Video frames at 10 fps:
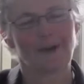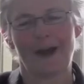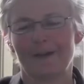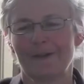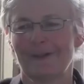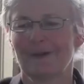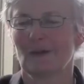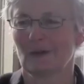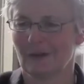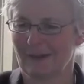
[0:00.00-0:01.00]
And the
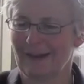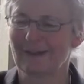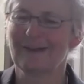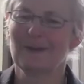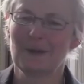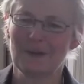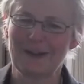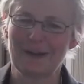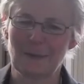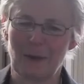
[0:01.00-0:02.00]
Dorset County
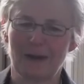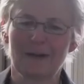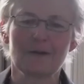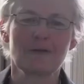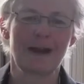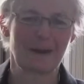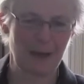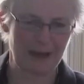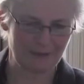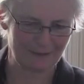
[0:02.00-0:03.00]
Museum, I can
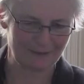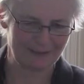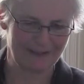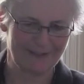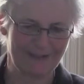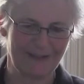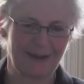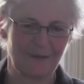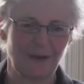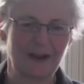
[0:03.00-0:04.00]
recommend, is
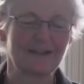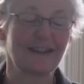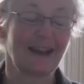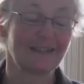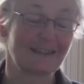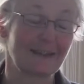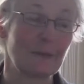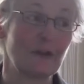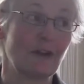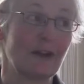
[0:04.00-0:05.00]
a fantastic
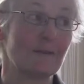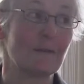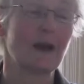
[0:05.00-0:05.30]
museum.